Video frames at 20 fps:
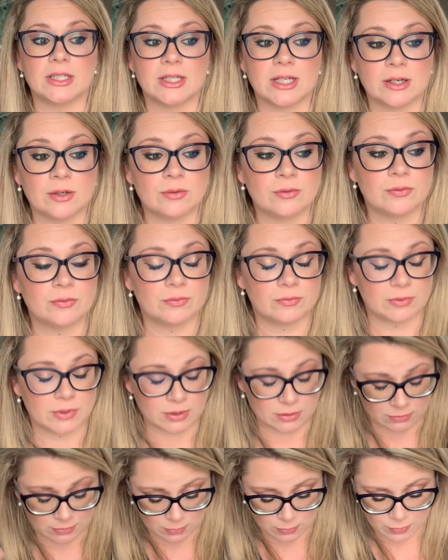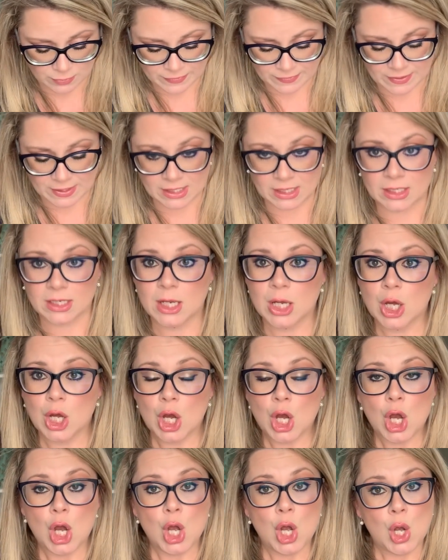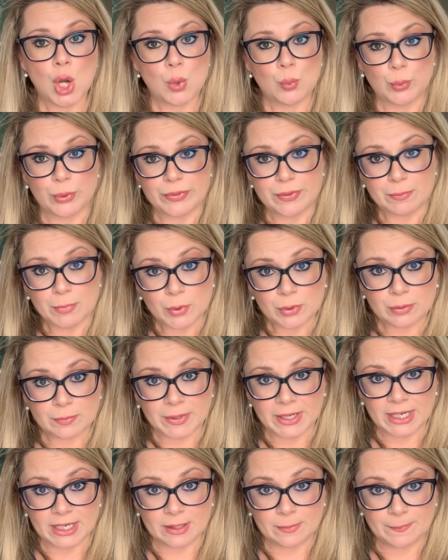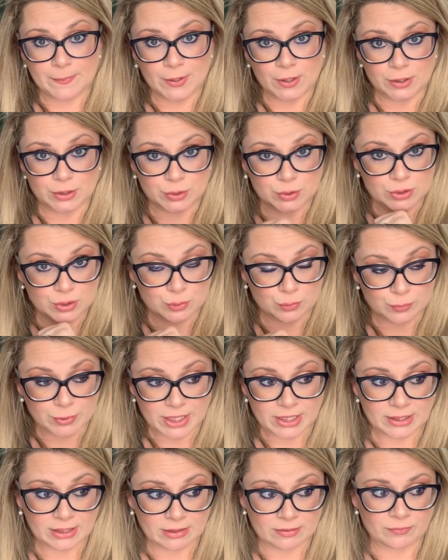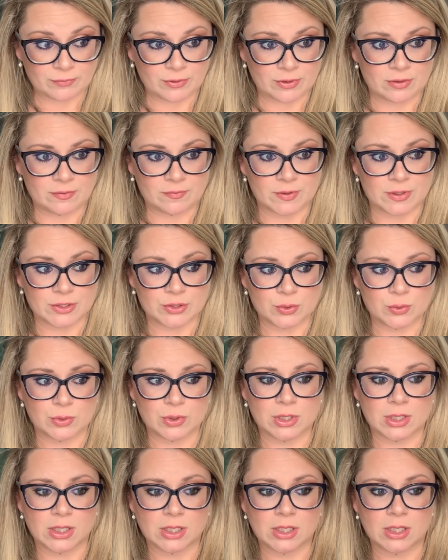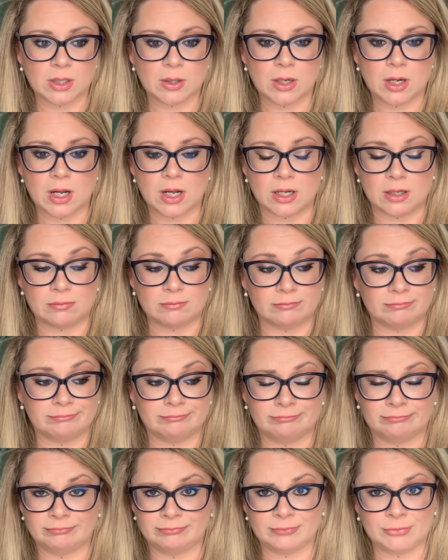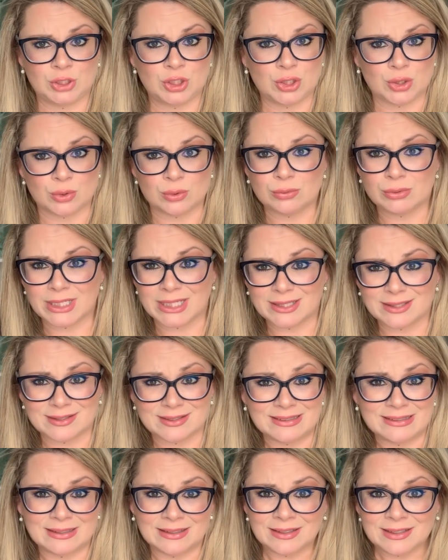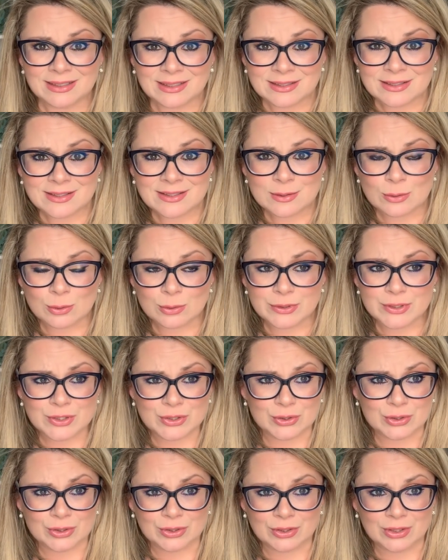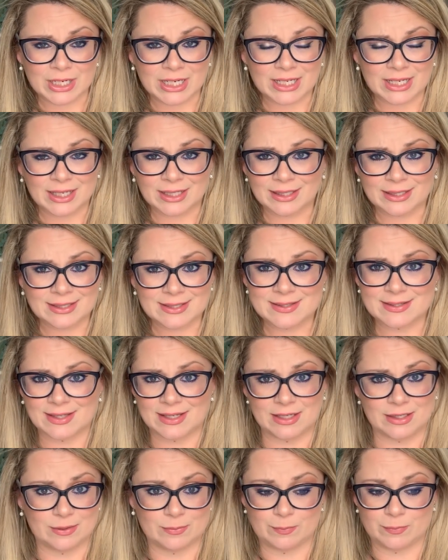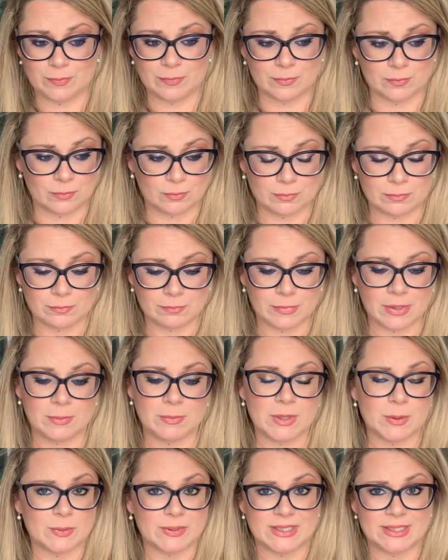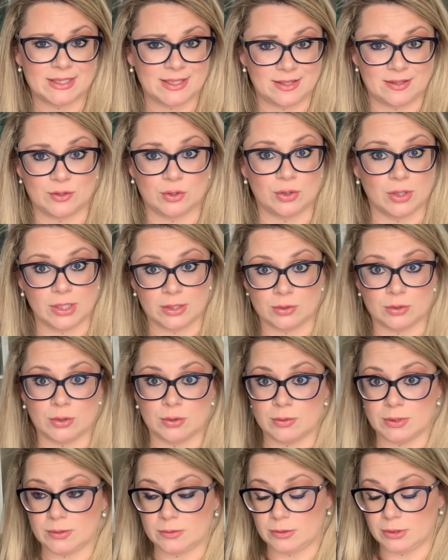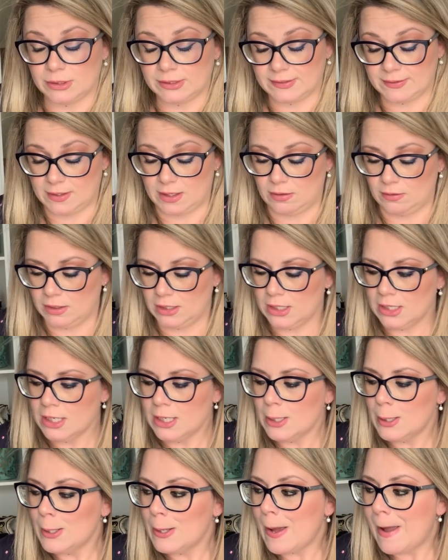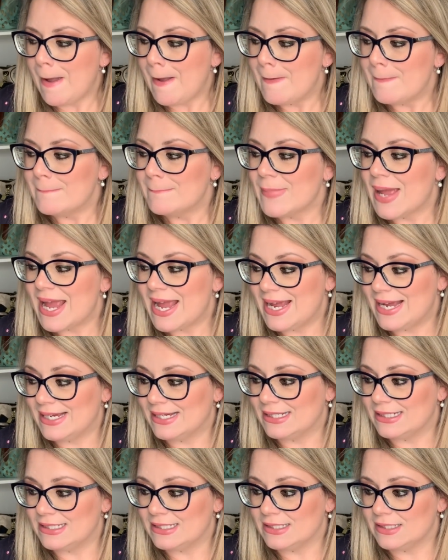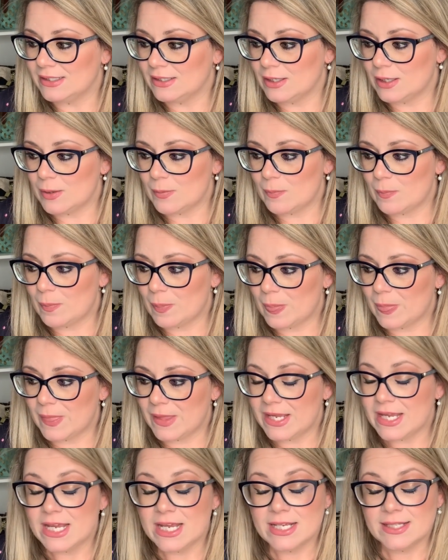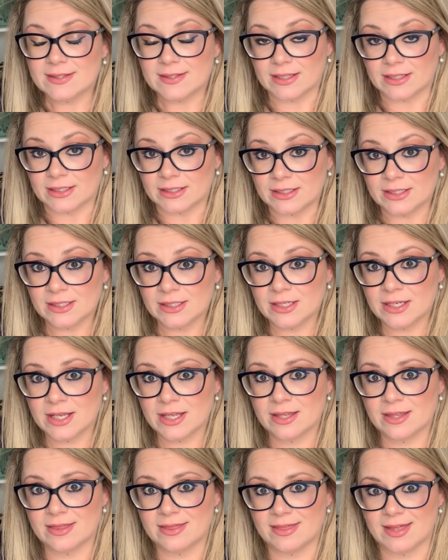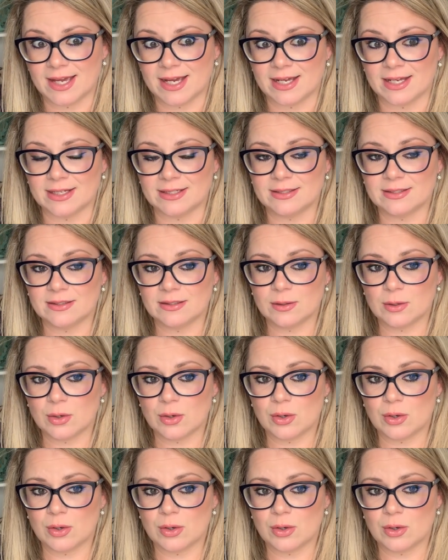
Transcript: and the whole thing, with the motorbike parked directly in front of our door, like a gun in his holster, I guess, like maybe it was a taser, I don't know, it looked scary. And he said that